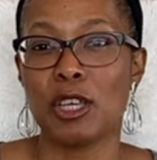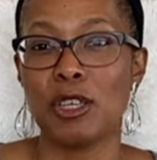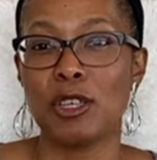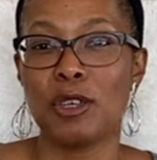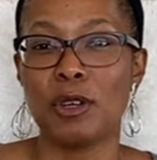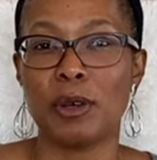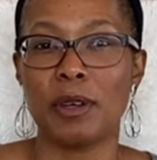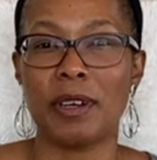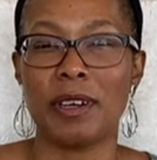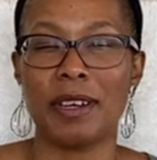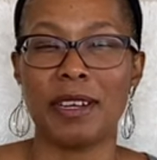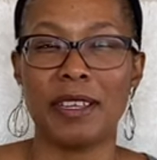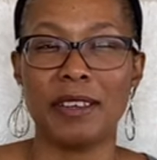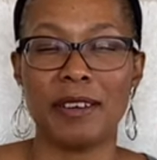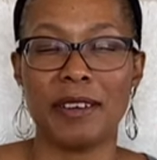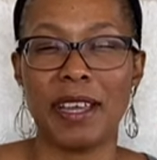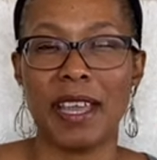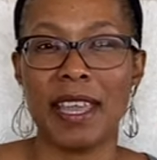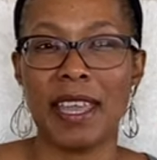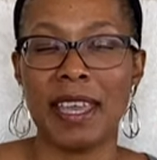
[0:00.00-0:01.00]

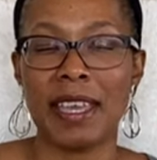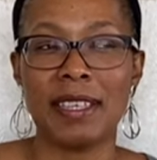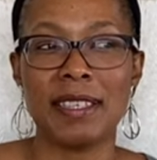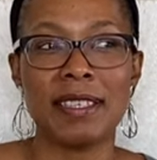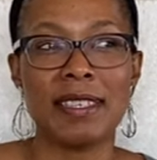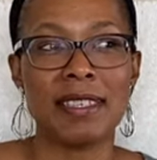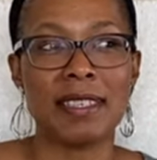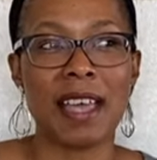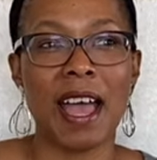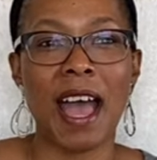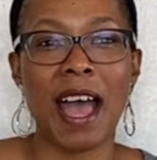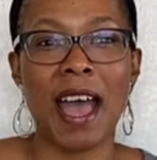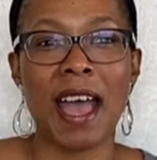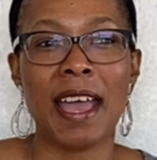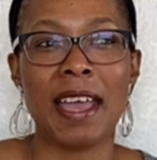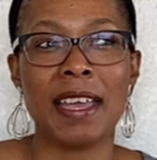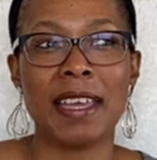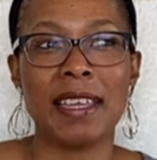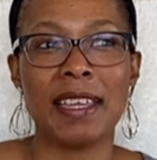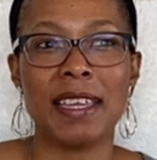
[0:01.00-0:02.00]
your
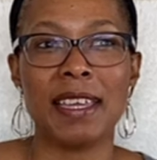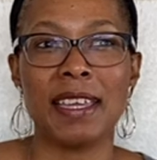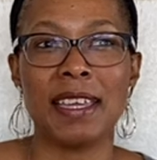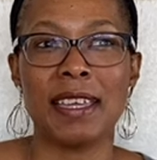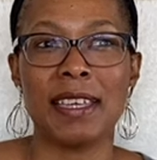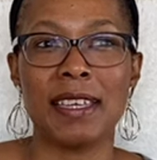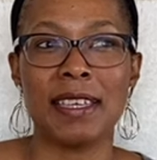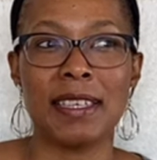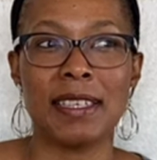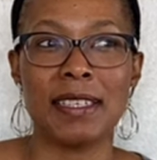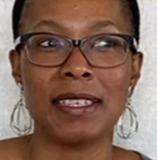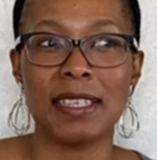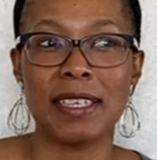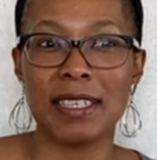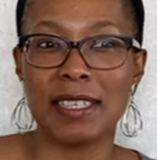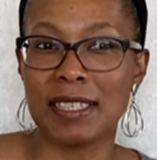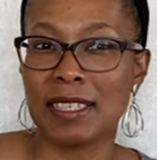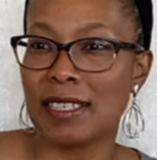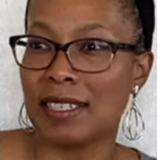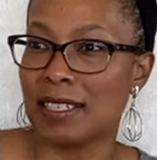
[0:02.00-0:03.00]
inside is
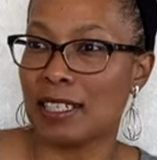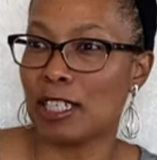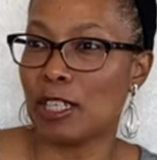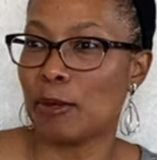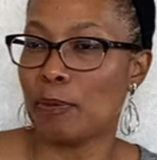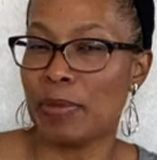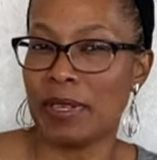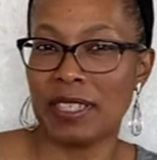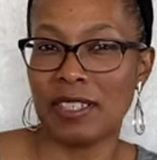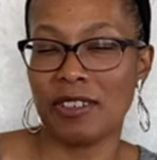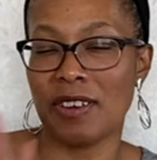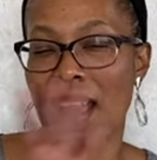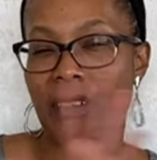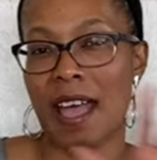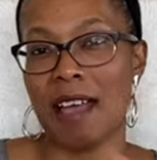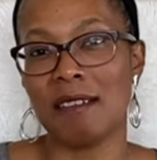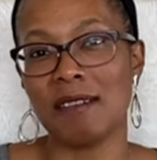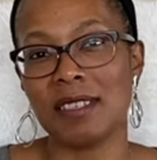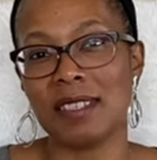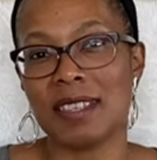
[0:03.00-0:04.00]
good, but your
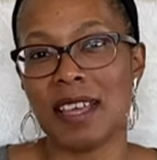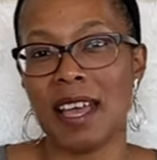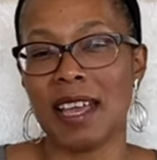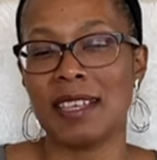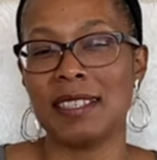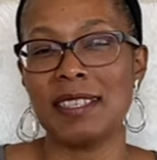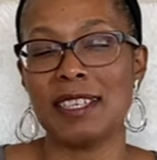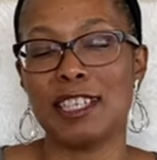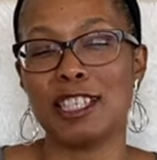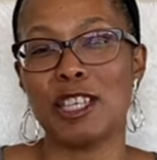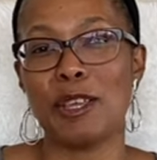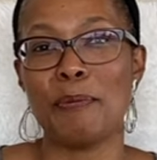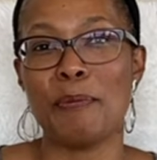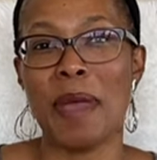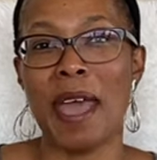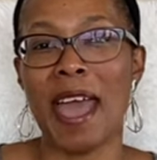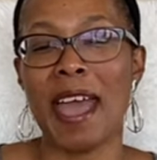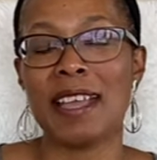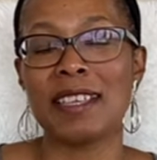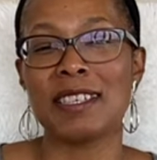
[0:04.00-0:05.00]
outside doesn't
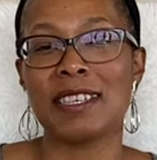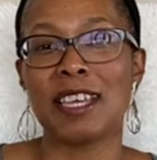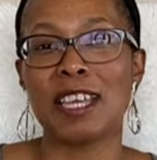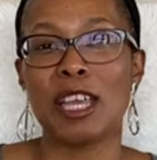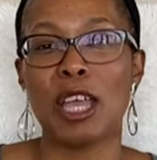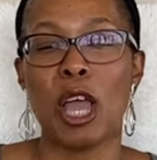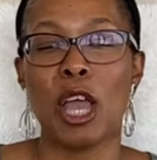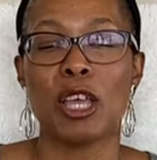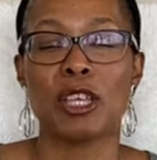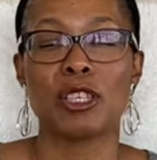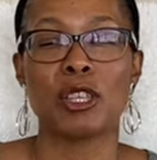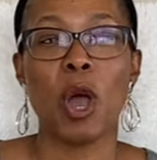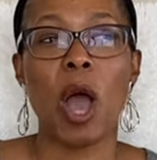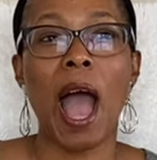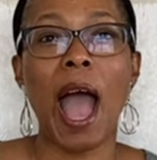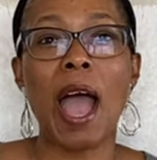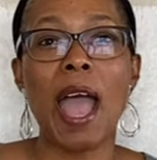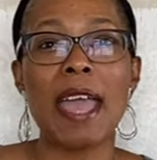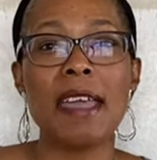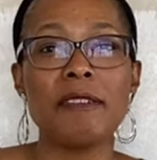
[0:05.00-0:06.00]
match. So
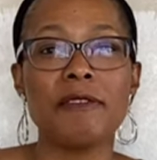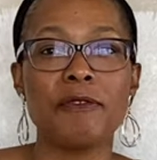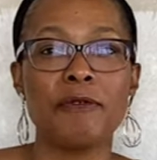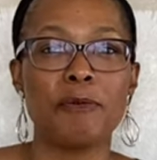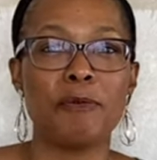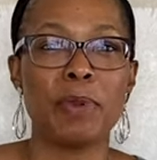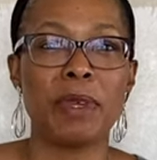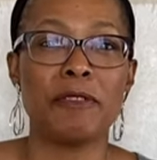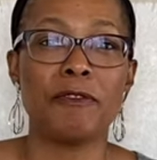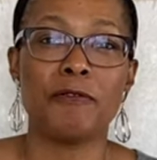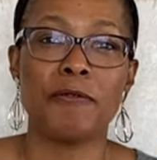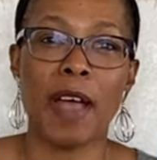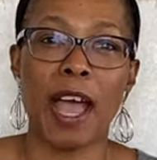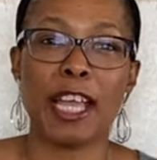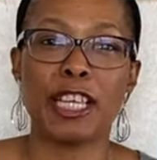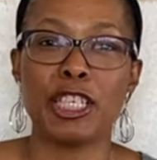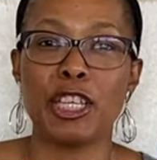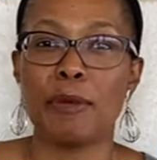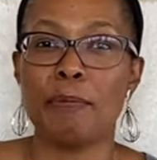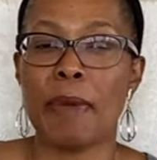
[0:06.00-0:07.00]
I've been
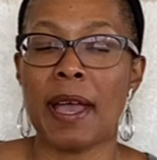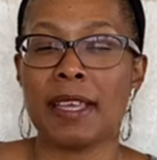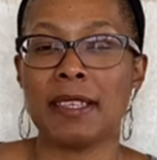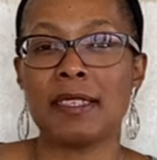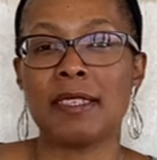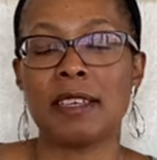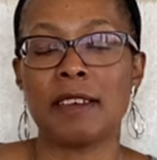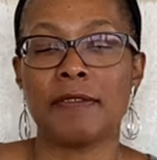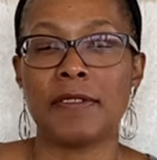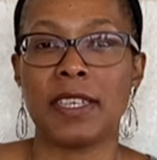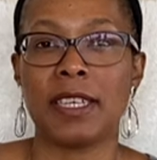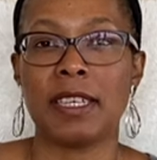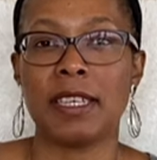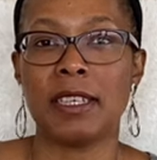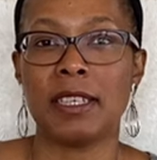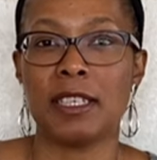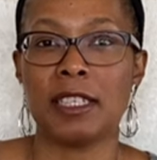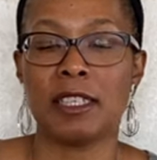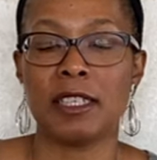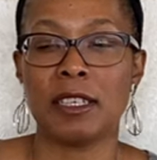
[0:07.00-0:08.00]
finding myself
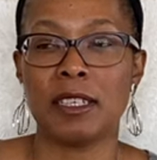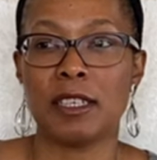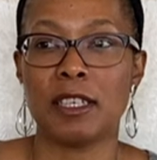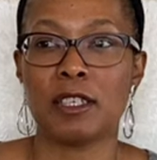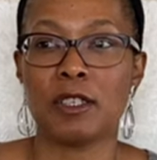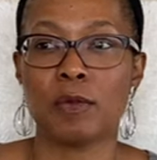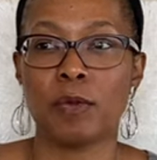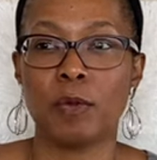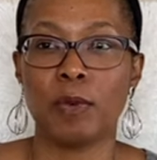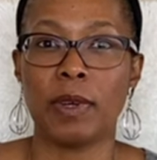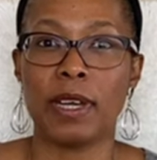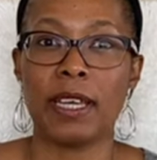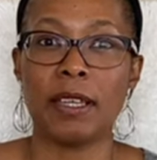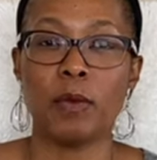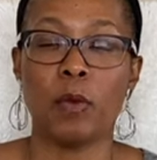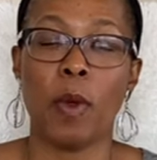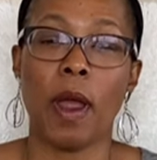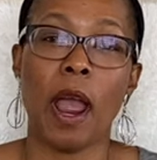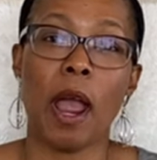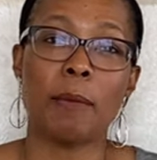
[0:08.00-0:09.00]
getting into this rut
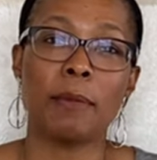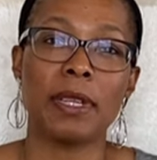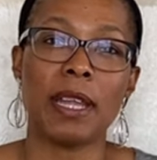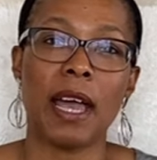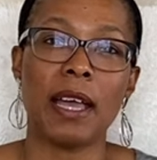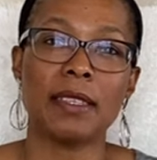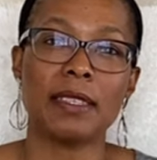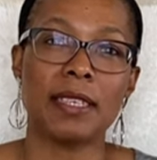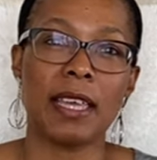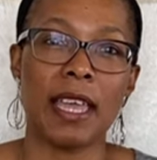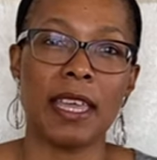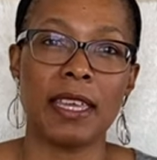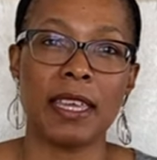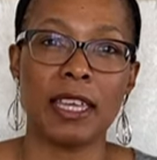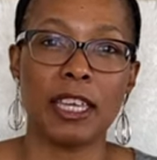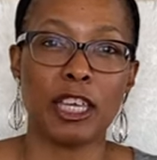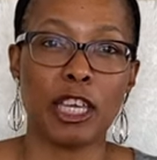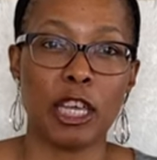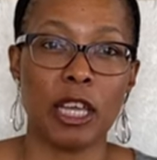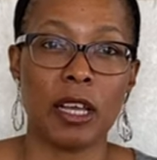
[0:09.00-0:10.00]
where I'm not
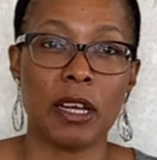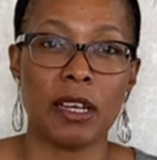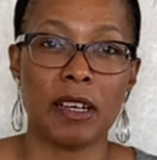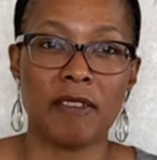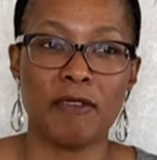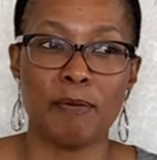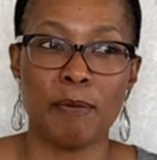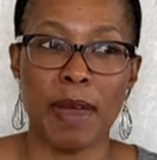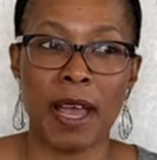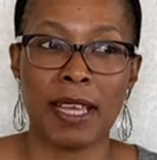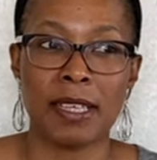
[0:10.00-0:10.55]
taking care of